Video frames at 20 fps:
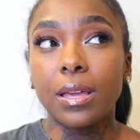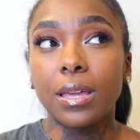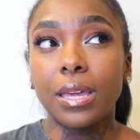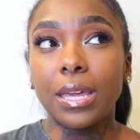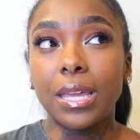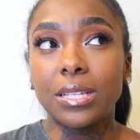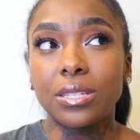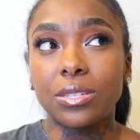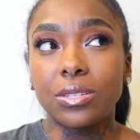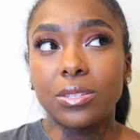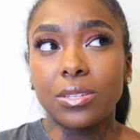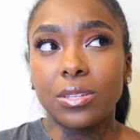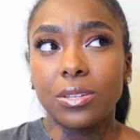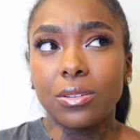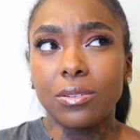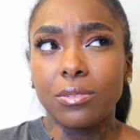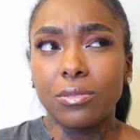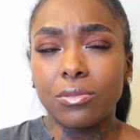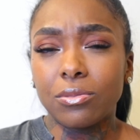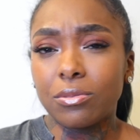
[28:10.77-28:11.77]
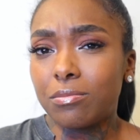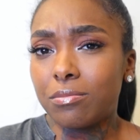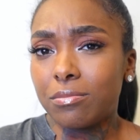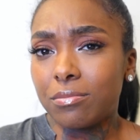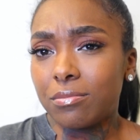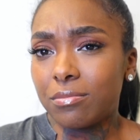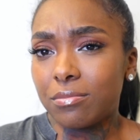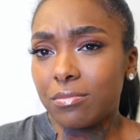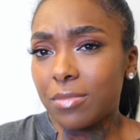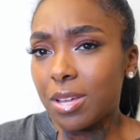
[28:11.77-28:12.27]
it's
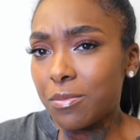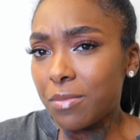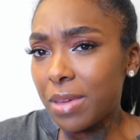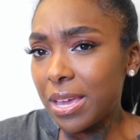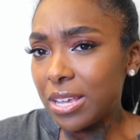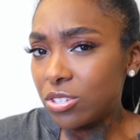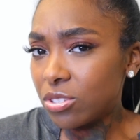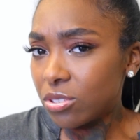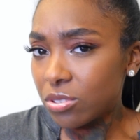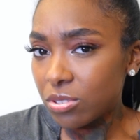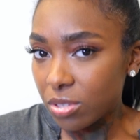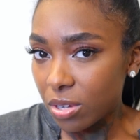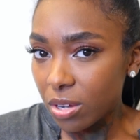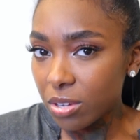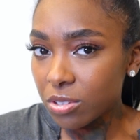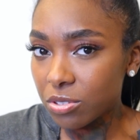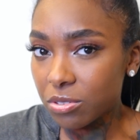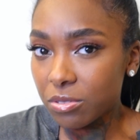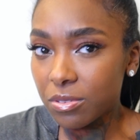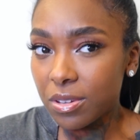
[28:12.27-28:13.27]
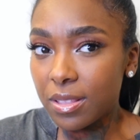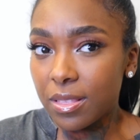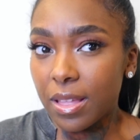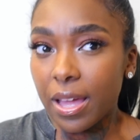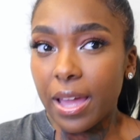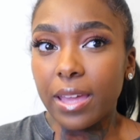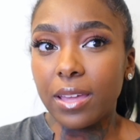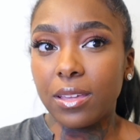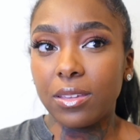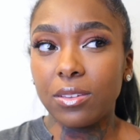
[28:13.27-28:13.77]
still a major surgery.
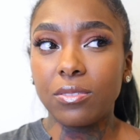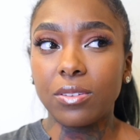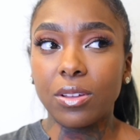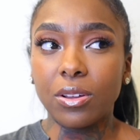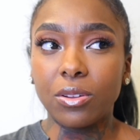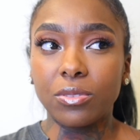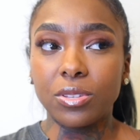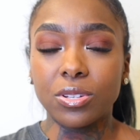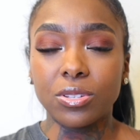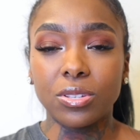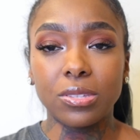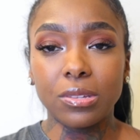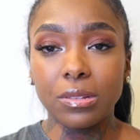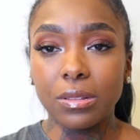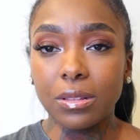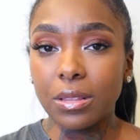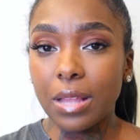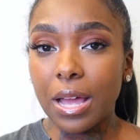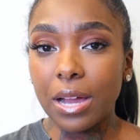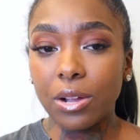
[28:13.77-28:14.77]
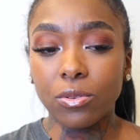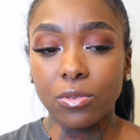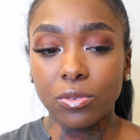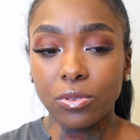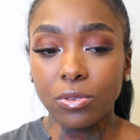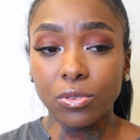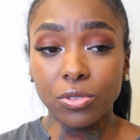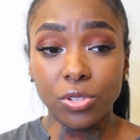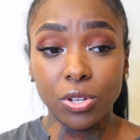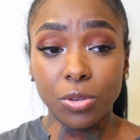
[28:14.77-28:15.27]
Like, you know, there's still a lot
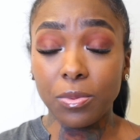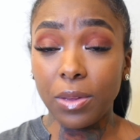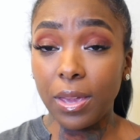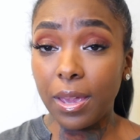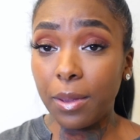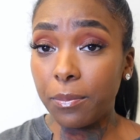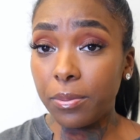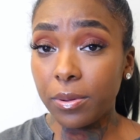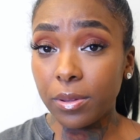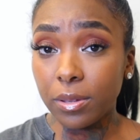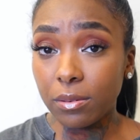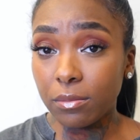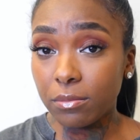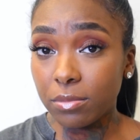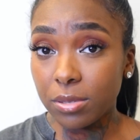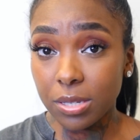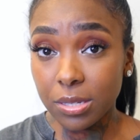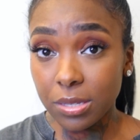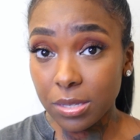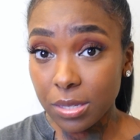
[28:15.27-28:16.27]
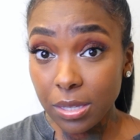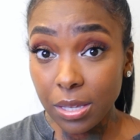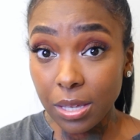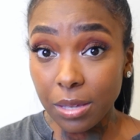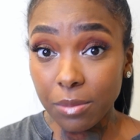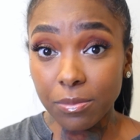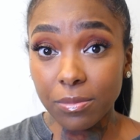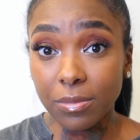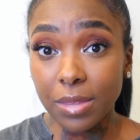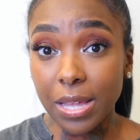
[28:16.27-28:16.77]
going on. You're being put to
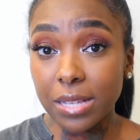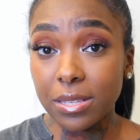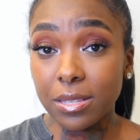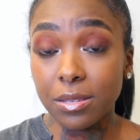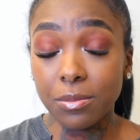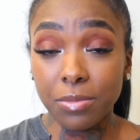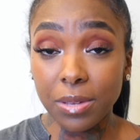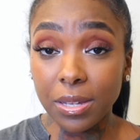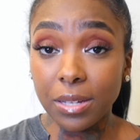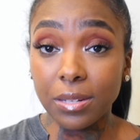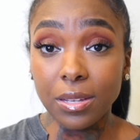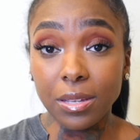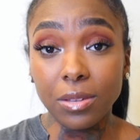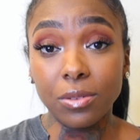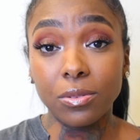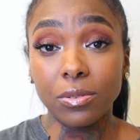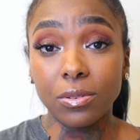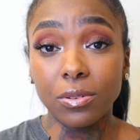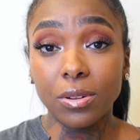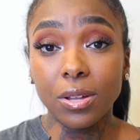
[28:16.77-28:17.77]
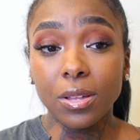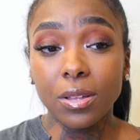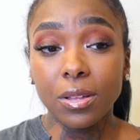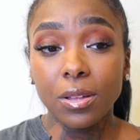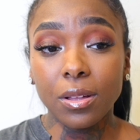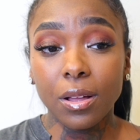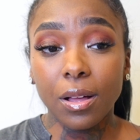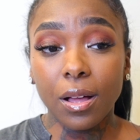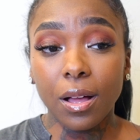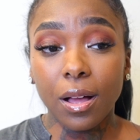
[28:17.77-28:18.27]
sleep. That's a big deal.
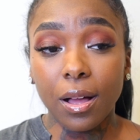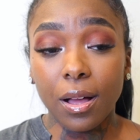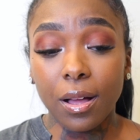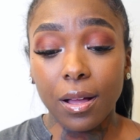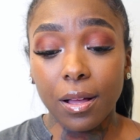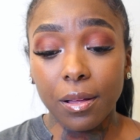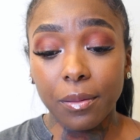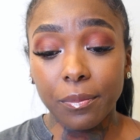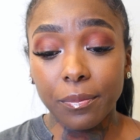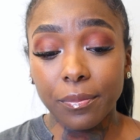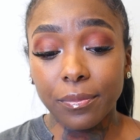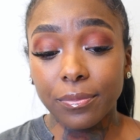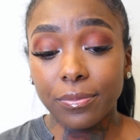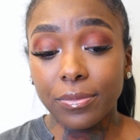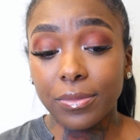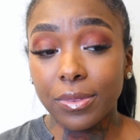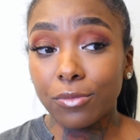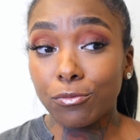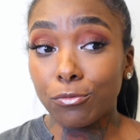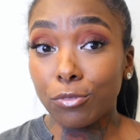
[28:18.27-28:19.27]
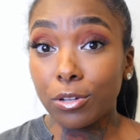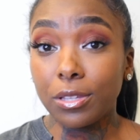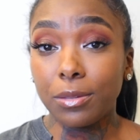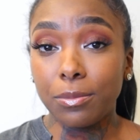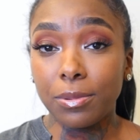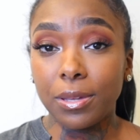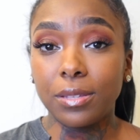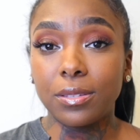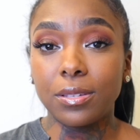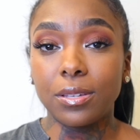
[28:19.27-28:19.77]
Really
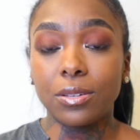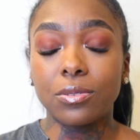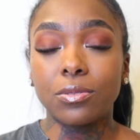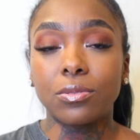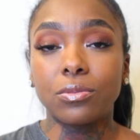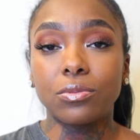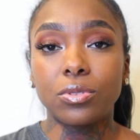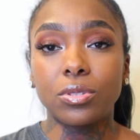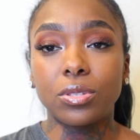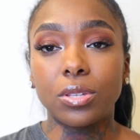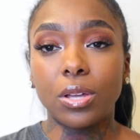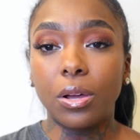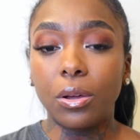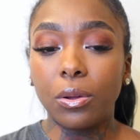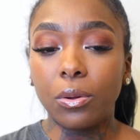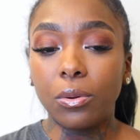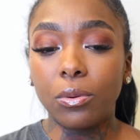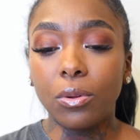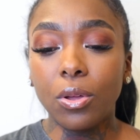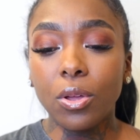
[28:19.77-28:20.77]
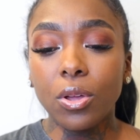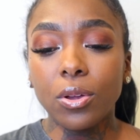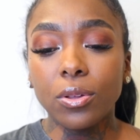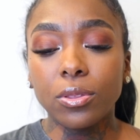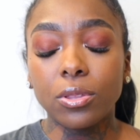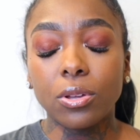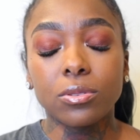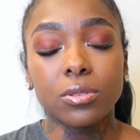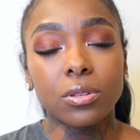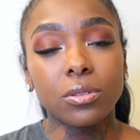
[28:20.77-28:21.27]
big deal. So
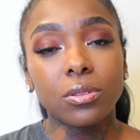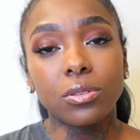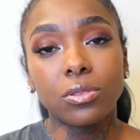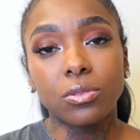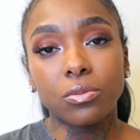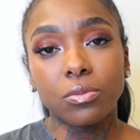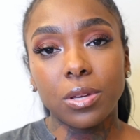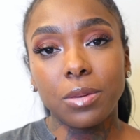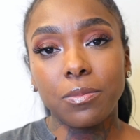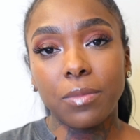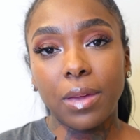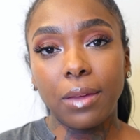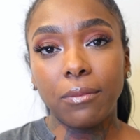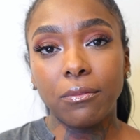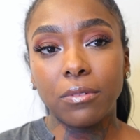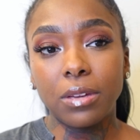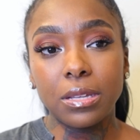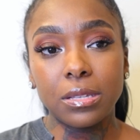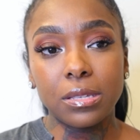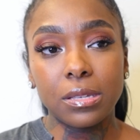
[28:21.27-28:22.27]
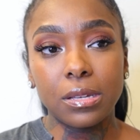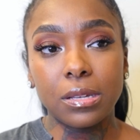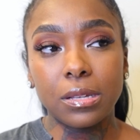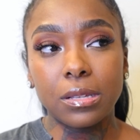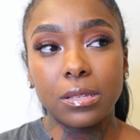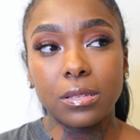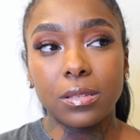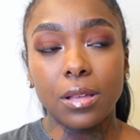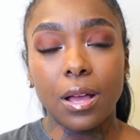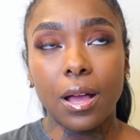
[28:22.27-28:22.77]
those are the three main
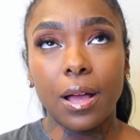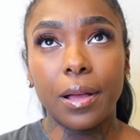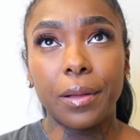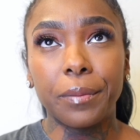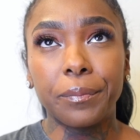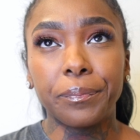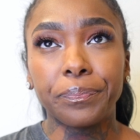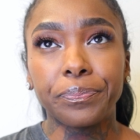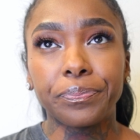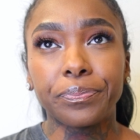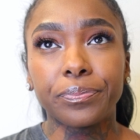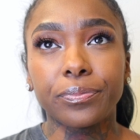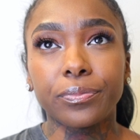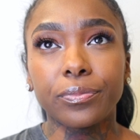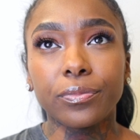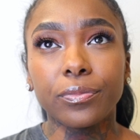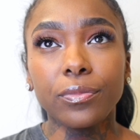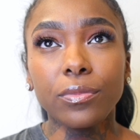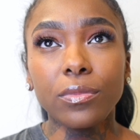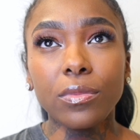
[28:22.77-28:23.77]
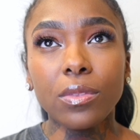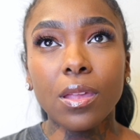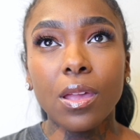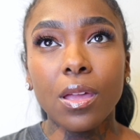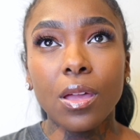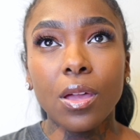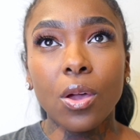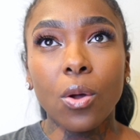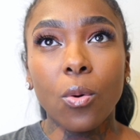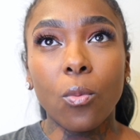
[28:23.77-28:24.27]
reasons.
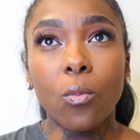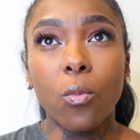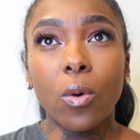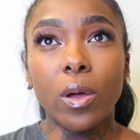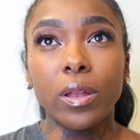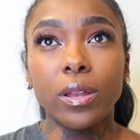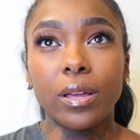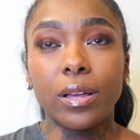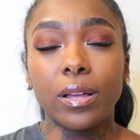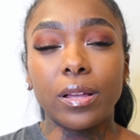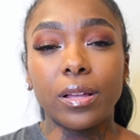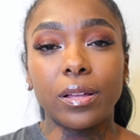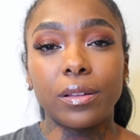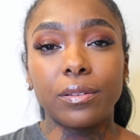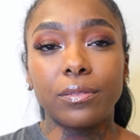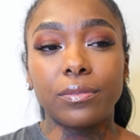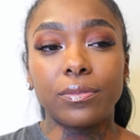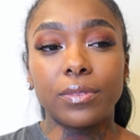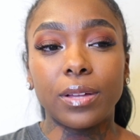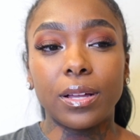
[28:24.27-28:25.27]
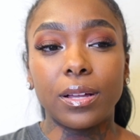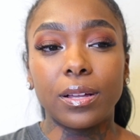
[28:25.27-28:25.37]
One of